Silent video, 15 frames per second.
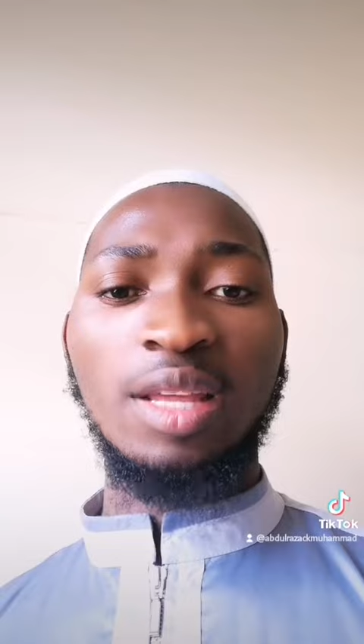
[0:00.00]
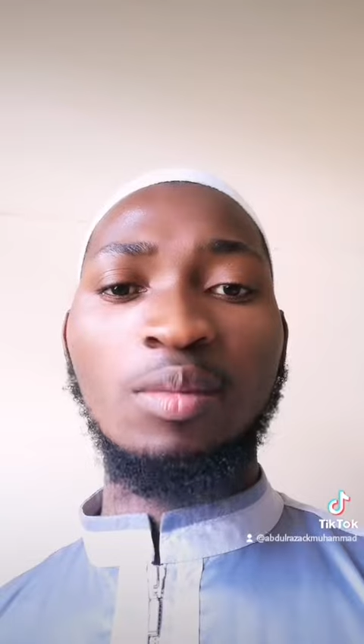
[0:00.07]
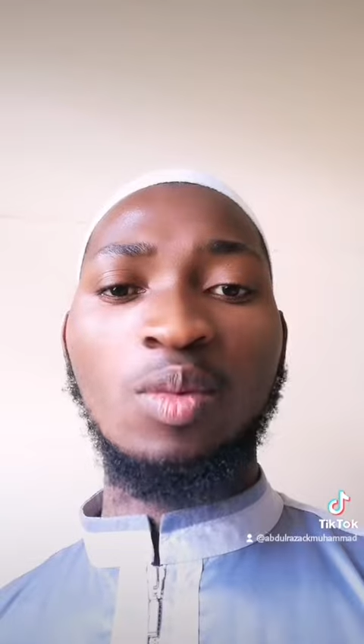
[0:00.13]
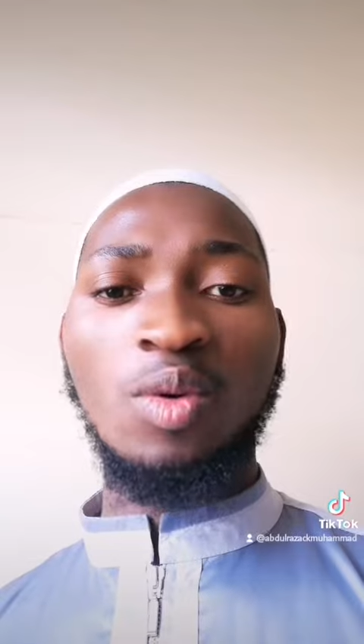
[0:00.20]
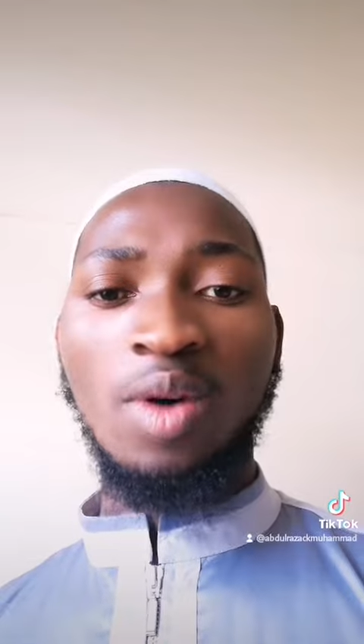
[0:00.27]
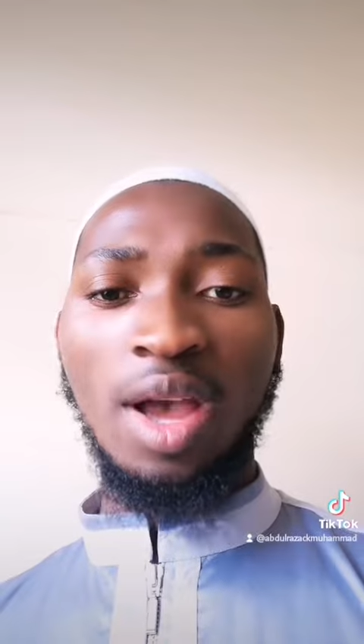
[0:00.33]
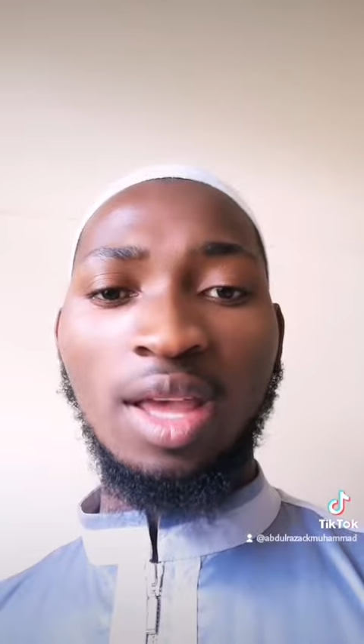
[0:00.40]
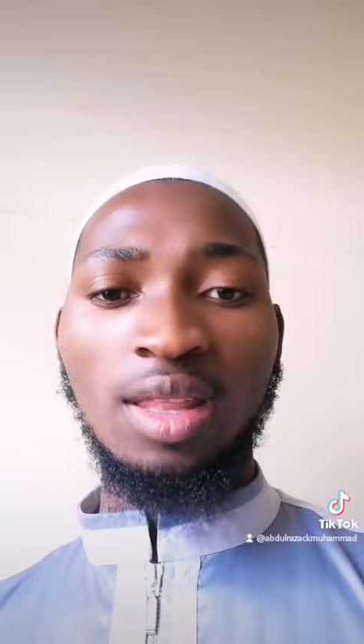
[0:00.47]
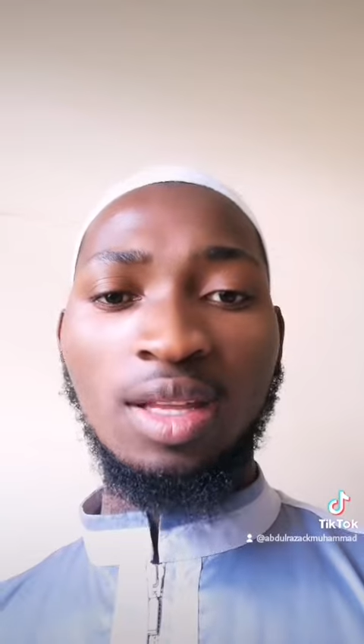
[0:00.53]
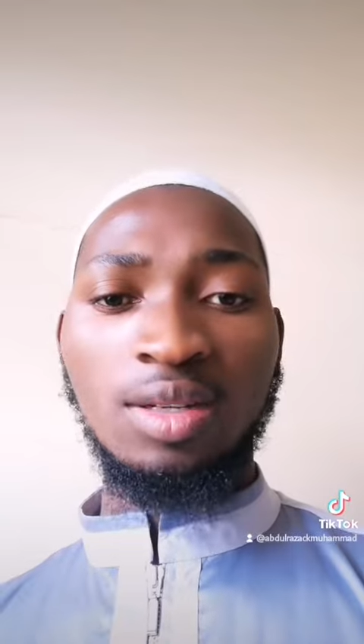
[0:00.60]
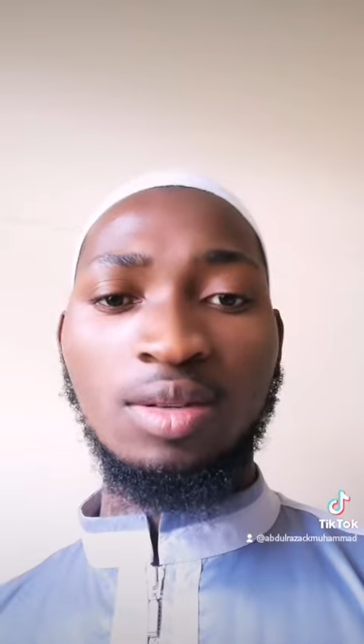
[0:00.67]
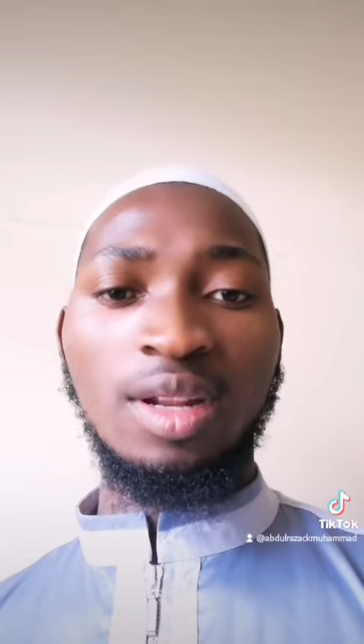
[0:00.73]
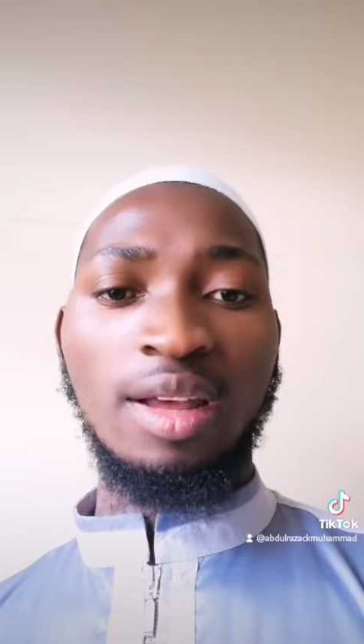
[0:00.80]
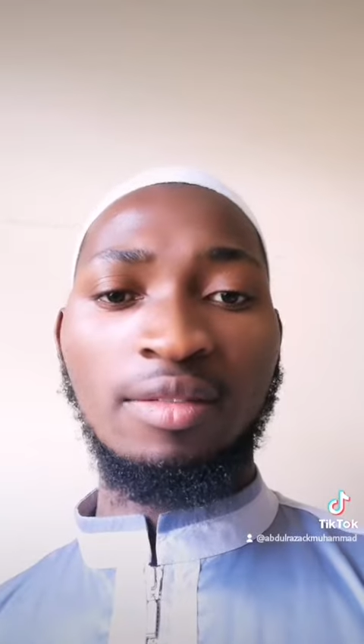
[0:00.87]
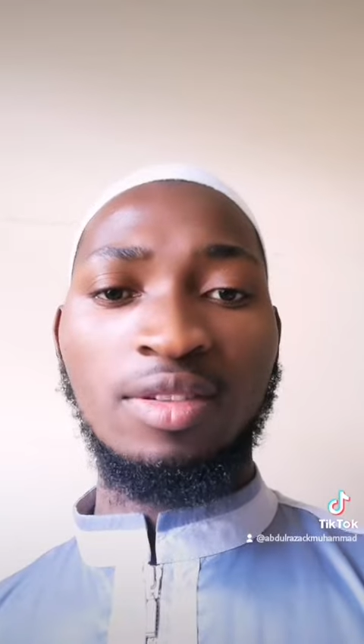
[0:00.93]
them why they
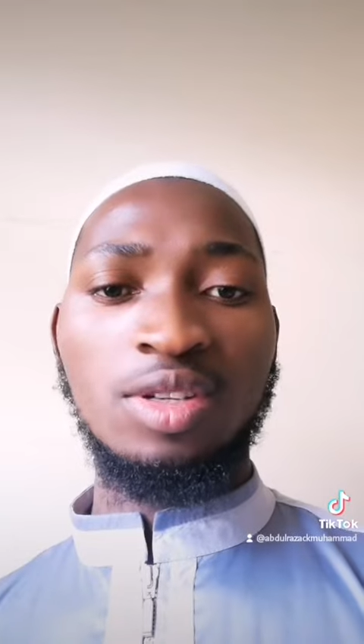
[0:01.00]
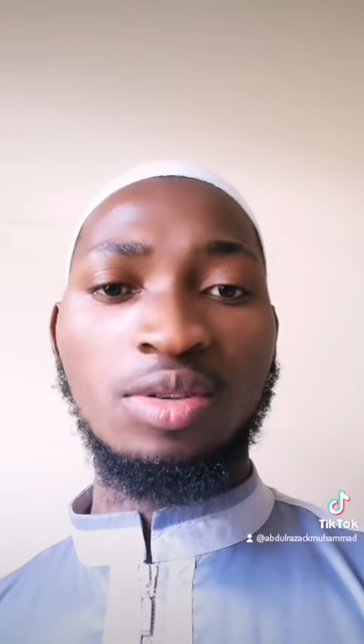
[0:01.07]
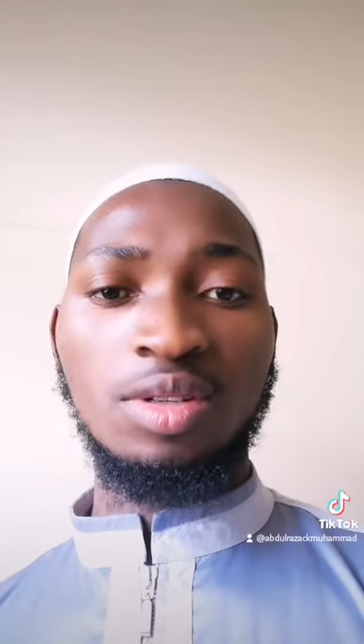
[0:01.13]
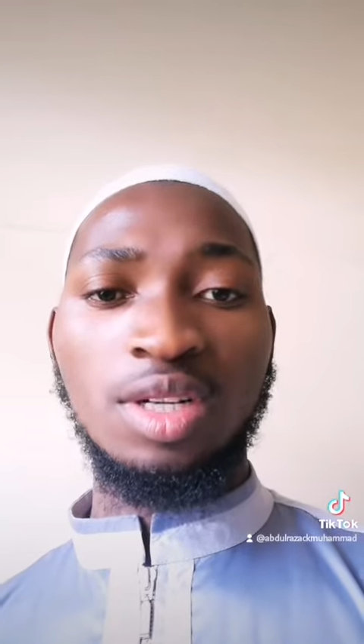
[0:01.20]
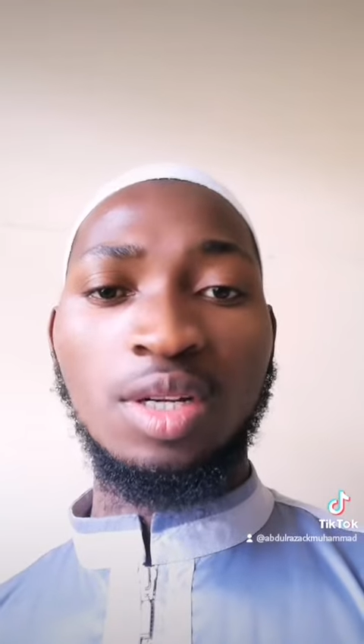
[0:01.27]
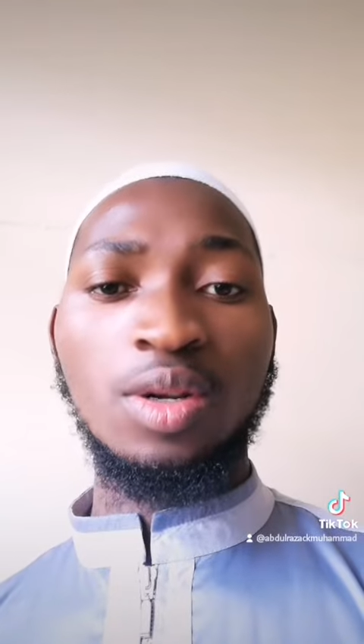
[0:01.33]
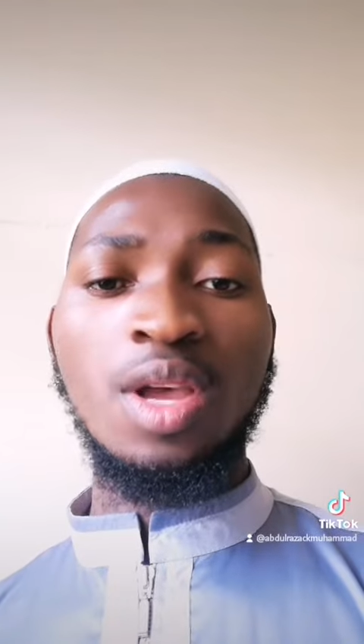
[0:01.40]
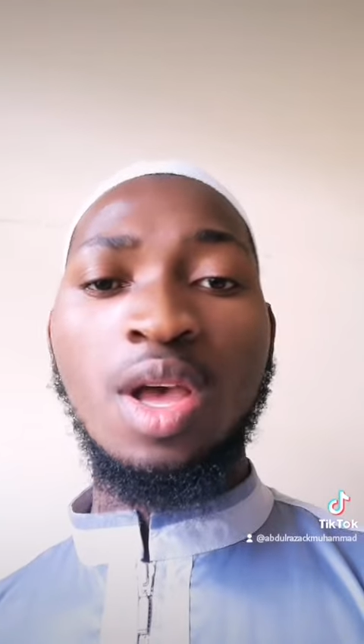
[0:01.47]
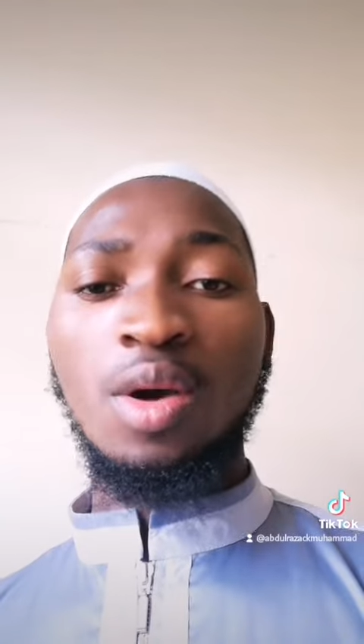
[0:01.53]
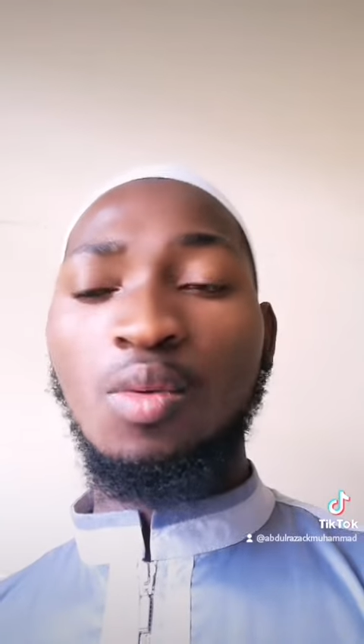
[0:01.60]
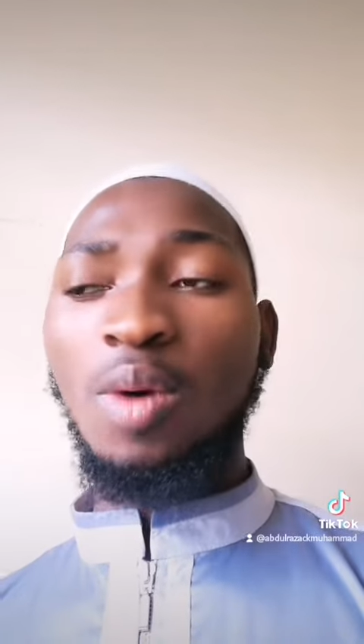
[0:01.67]
don't have children.